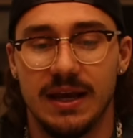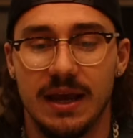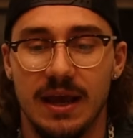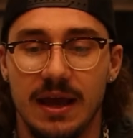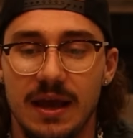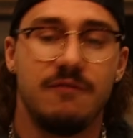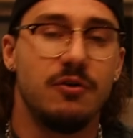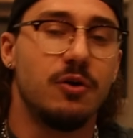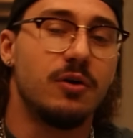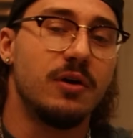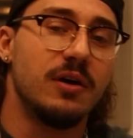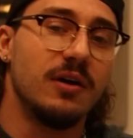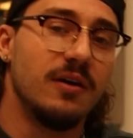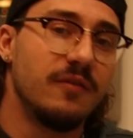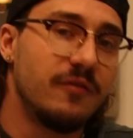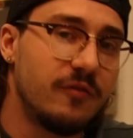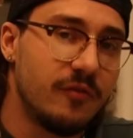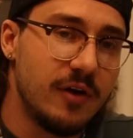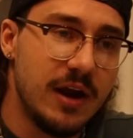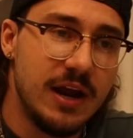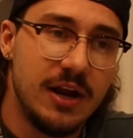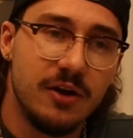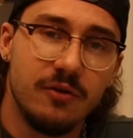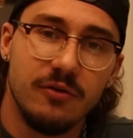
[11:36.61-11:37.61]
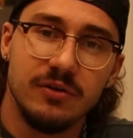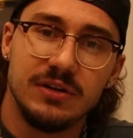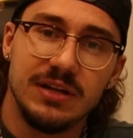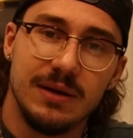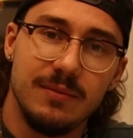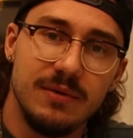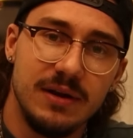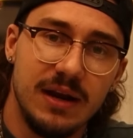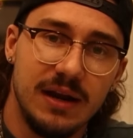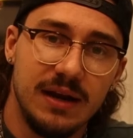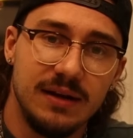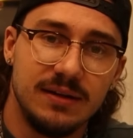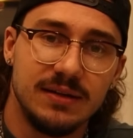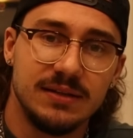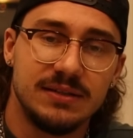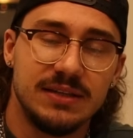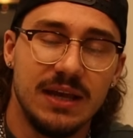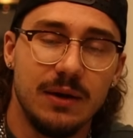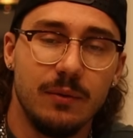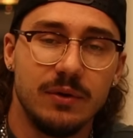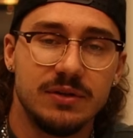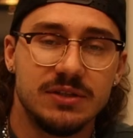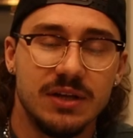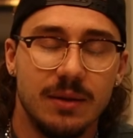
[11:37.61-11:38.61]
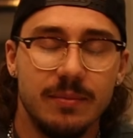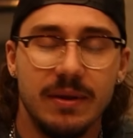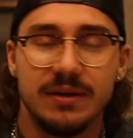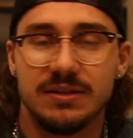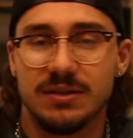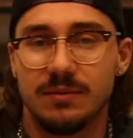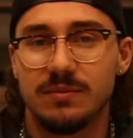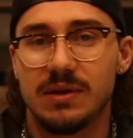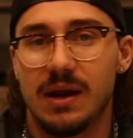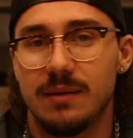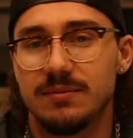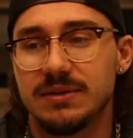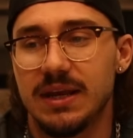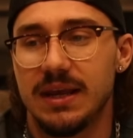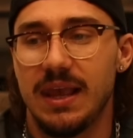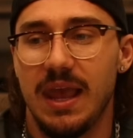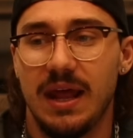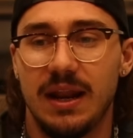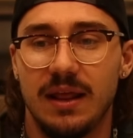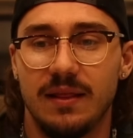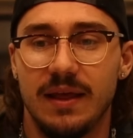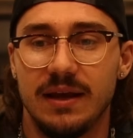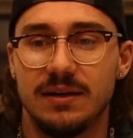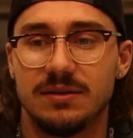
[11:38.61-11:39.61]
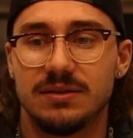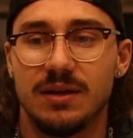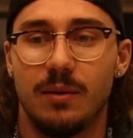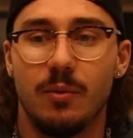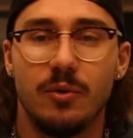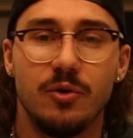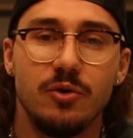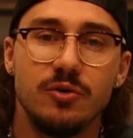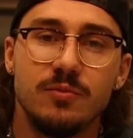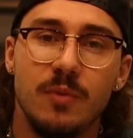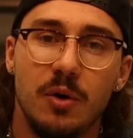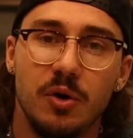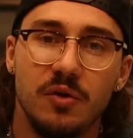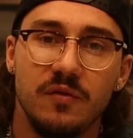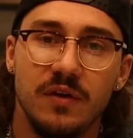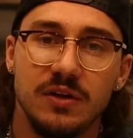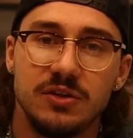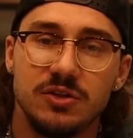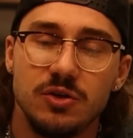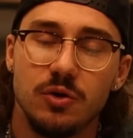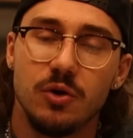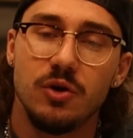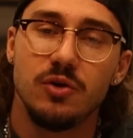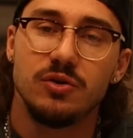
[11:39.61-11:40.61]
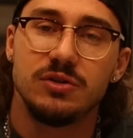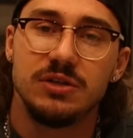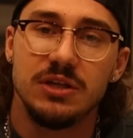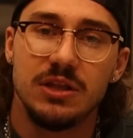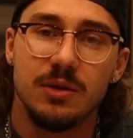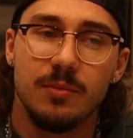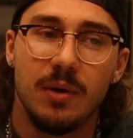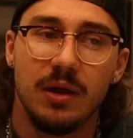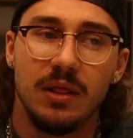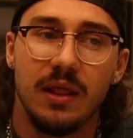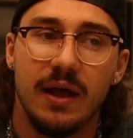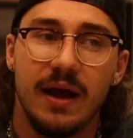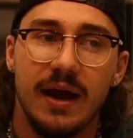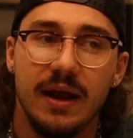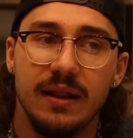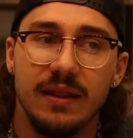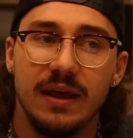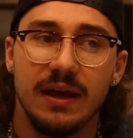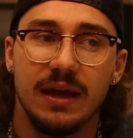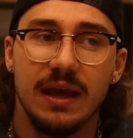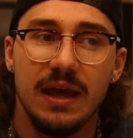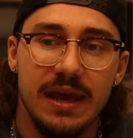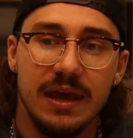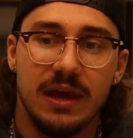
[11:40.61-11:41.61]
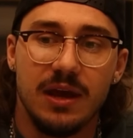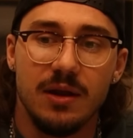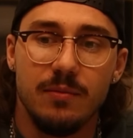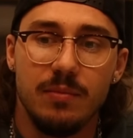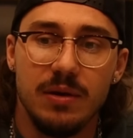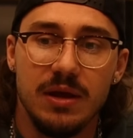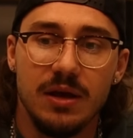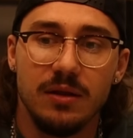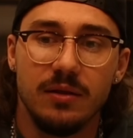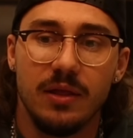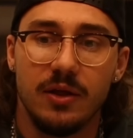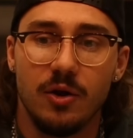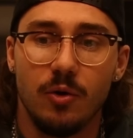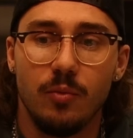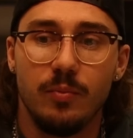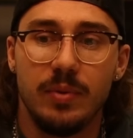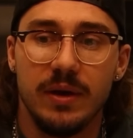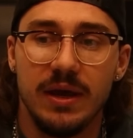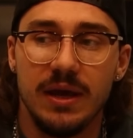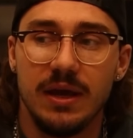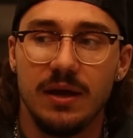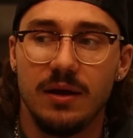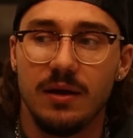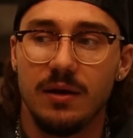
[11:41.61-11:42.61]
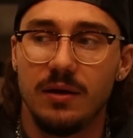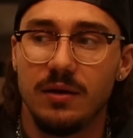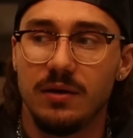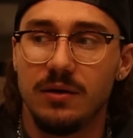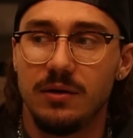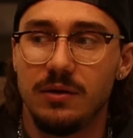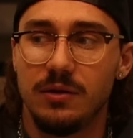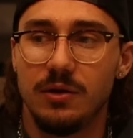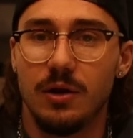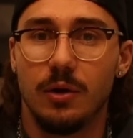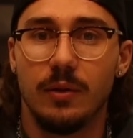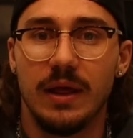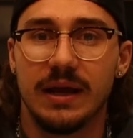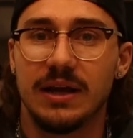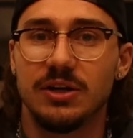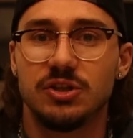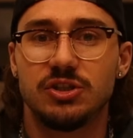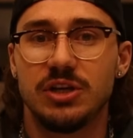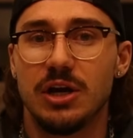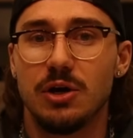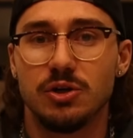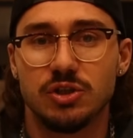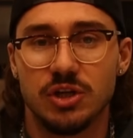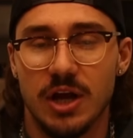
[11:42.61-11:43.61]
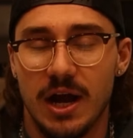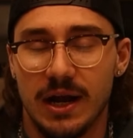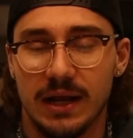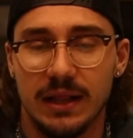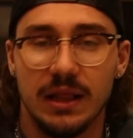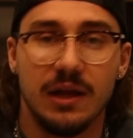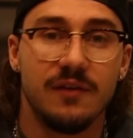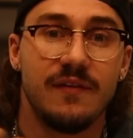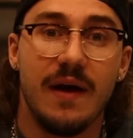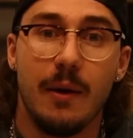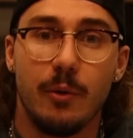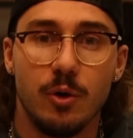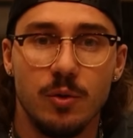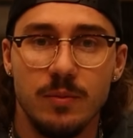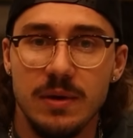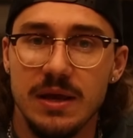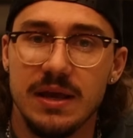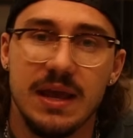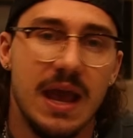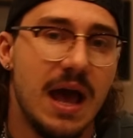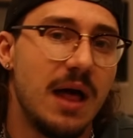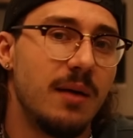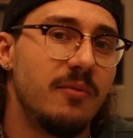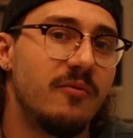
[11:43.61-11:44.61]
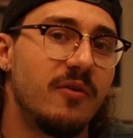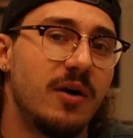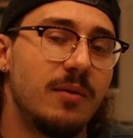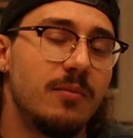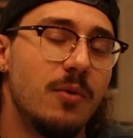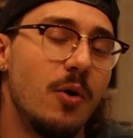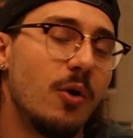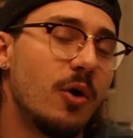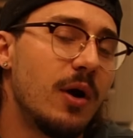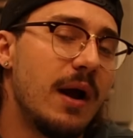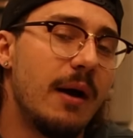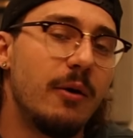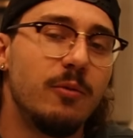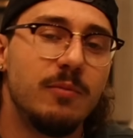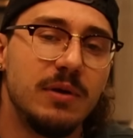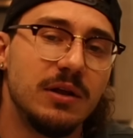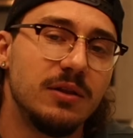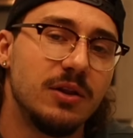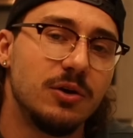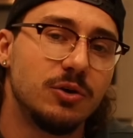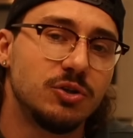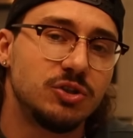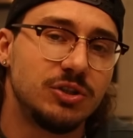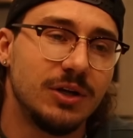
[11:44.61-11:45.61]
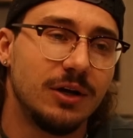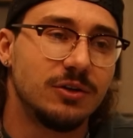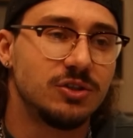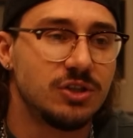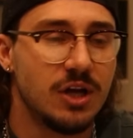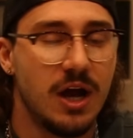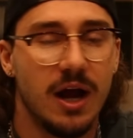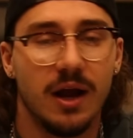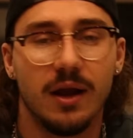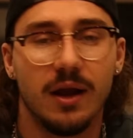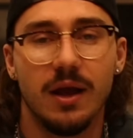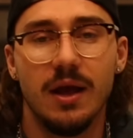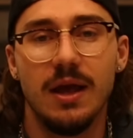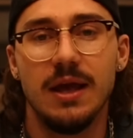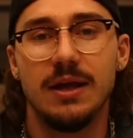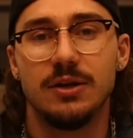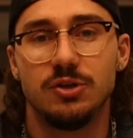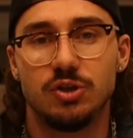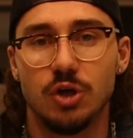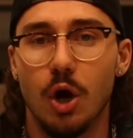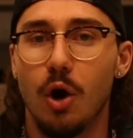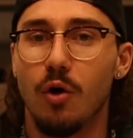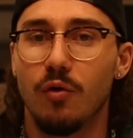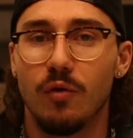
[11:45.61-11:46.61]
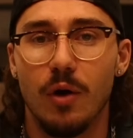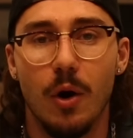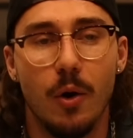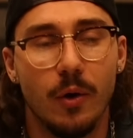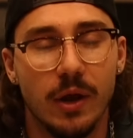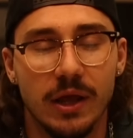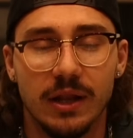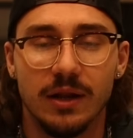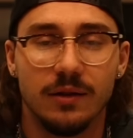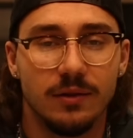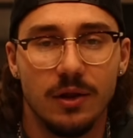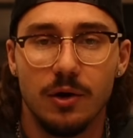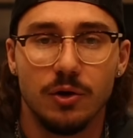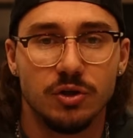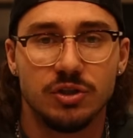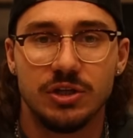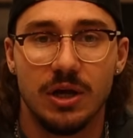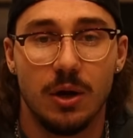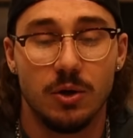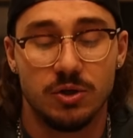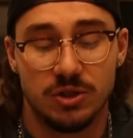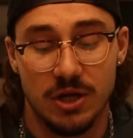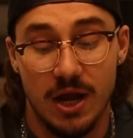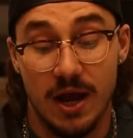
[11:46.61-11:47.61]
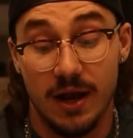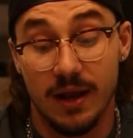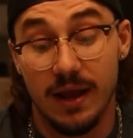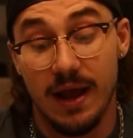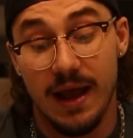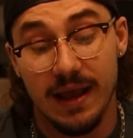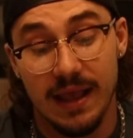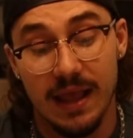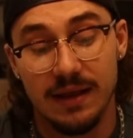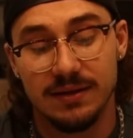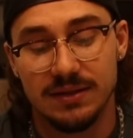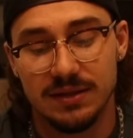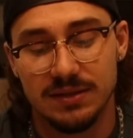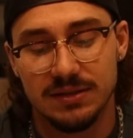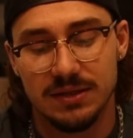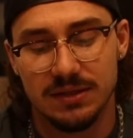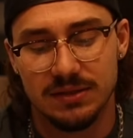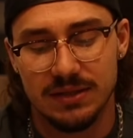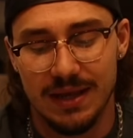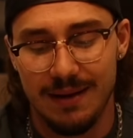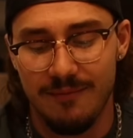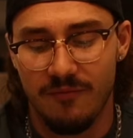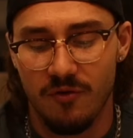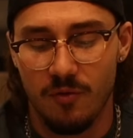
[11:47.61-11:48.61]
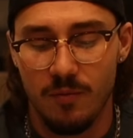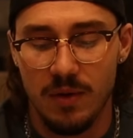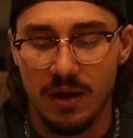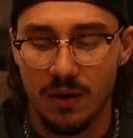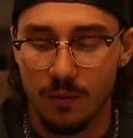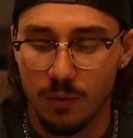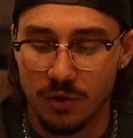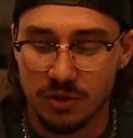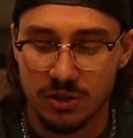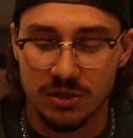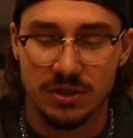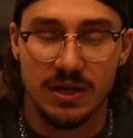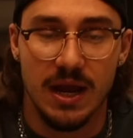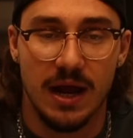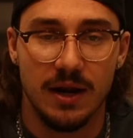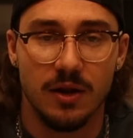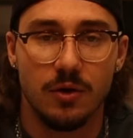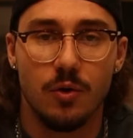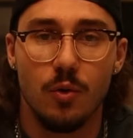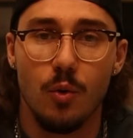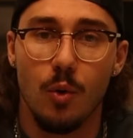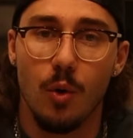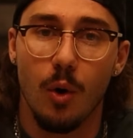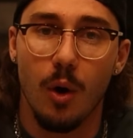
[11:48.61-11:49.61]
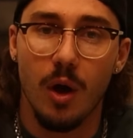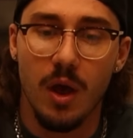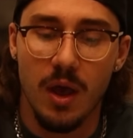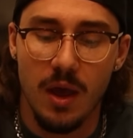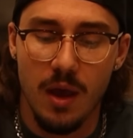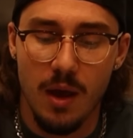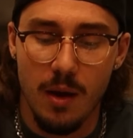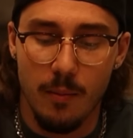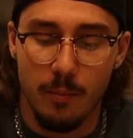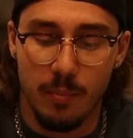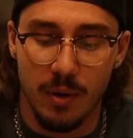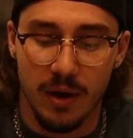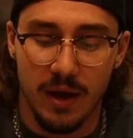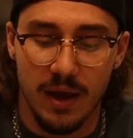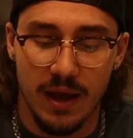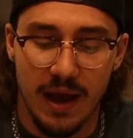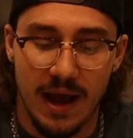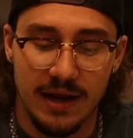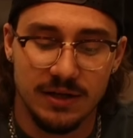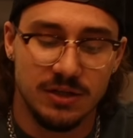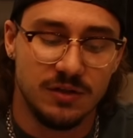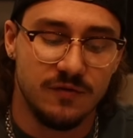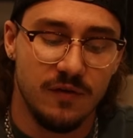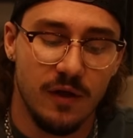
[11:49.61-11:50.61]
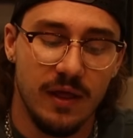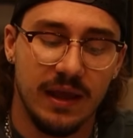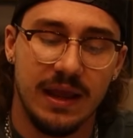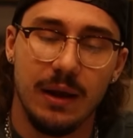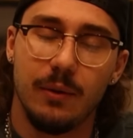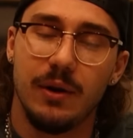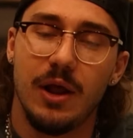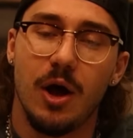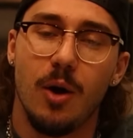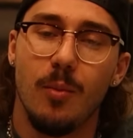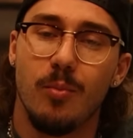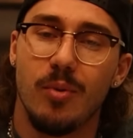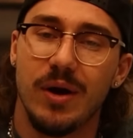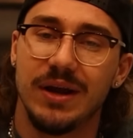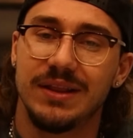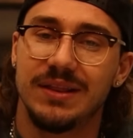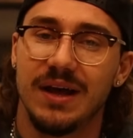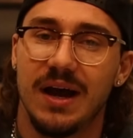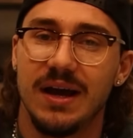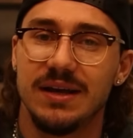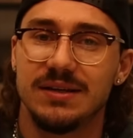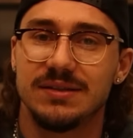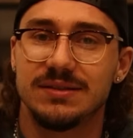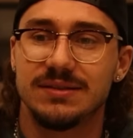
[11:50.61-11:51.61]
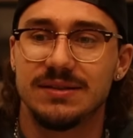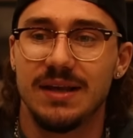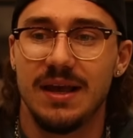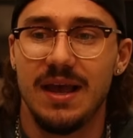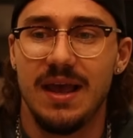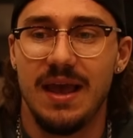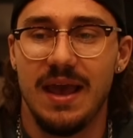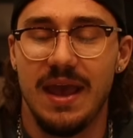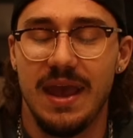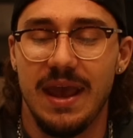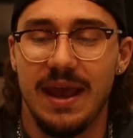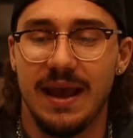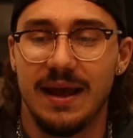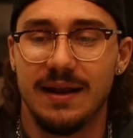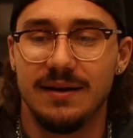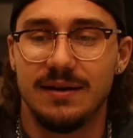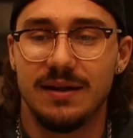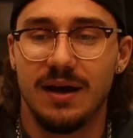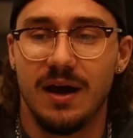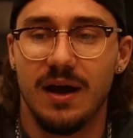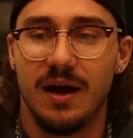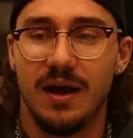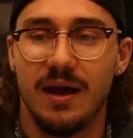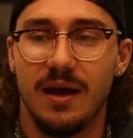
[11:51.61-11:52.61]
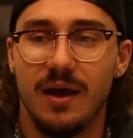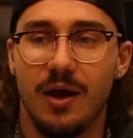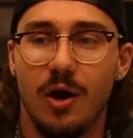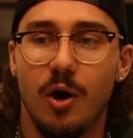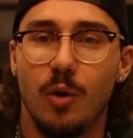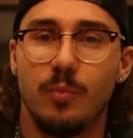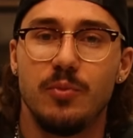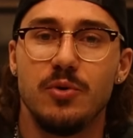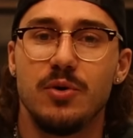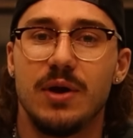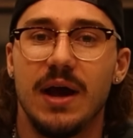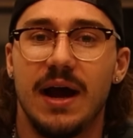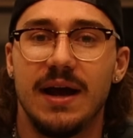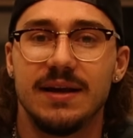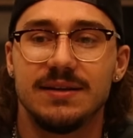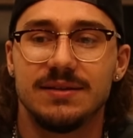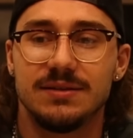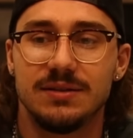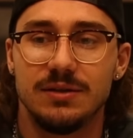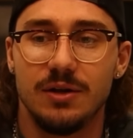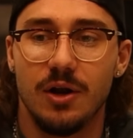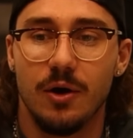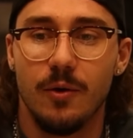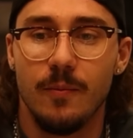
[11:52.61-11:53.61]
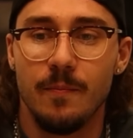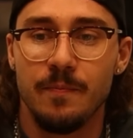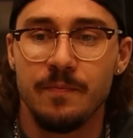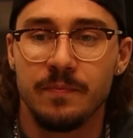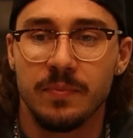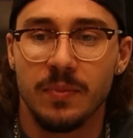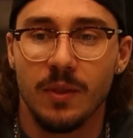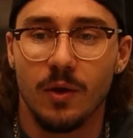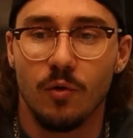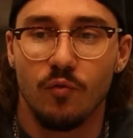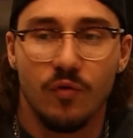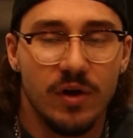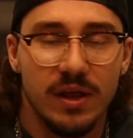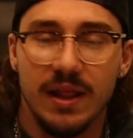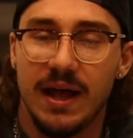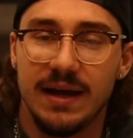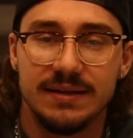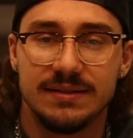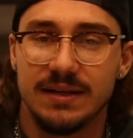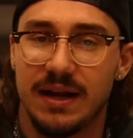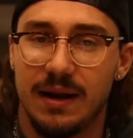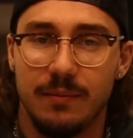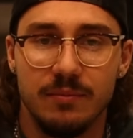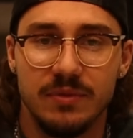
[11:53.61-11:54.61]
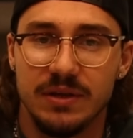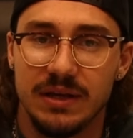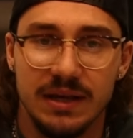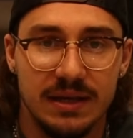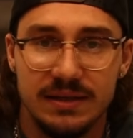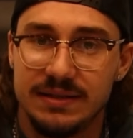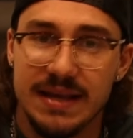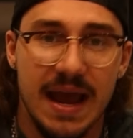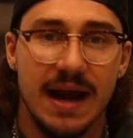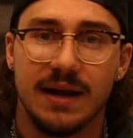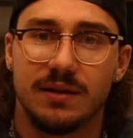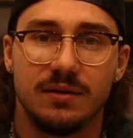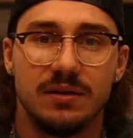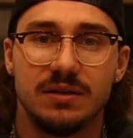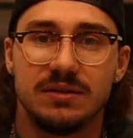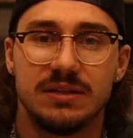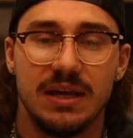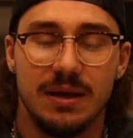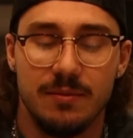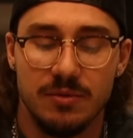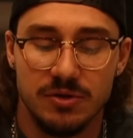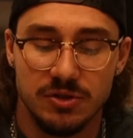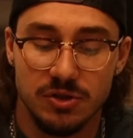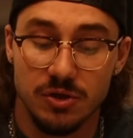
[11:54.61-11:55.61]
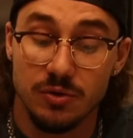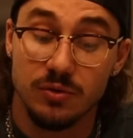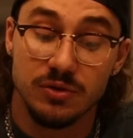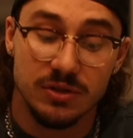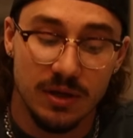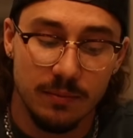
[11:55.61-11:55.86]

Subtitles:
Like, if you're afraid or intimidated to say what's up, like sometimes I get it, like someone who motivates you or you see them online, like it can be a little bit, you know, like a shell shock. Like if I were to meet Callan Von Moger, I would be a little shell shock. Joe Rogan, little shell shock. I guess it's the same for me, which is kind of cool. But I just felt like it would help break the ice and help you guys, you know, realize that I'm exactly the same as you.